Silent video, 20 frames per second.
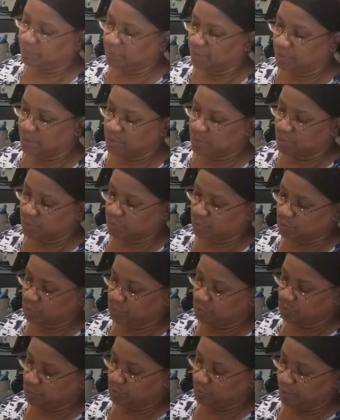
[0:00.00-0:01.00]
So
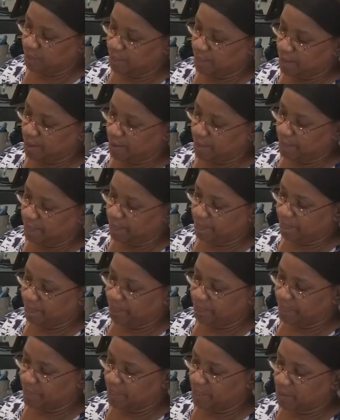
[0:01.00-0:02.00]
to
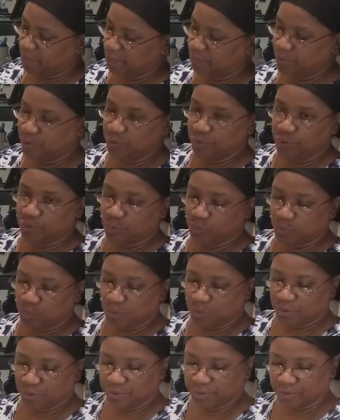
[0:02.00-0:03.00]
help reduce the
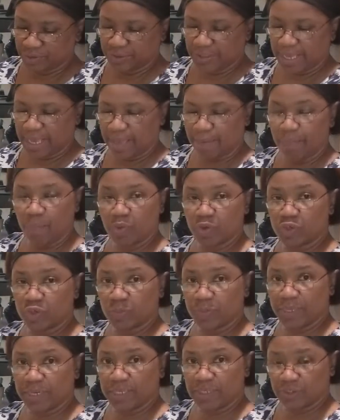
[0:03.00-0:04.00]
water, just add more
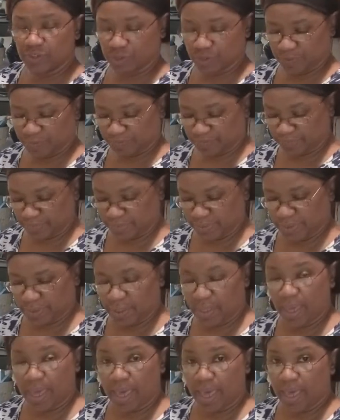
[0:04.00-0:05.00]
spinach,
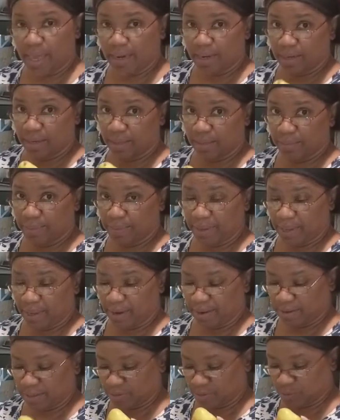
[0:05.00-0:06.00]
add another pear.
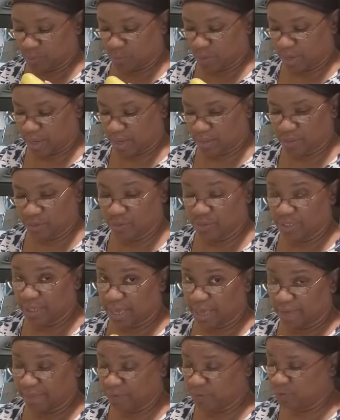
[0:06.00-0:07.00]
This is why I usually
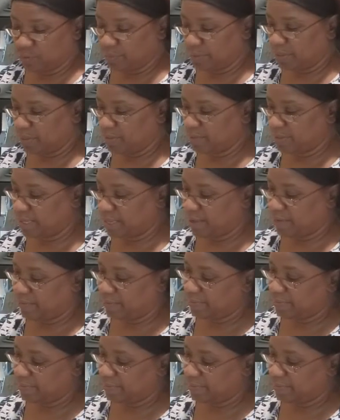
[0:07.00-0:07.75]
have 2 pears out,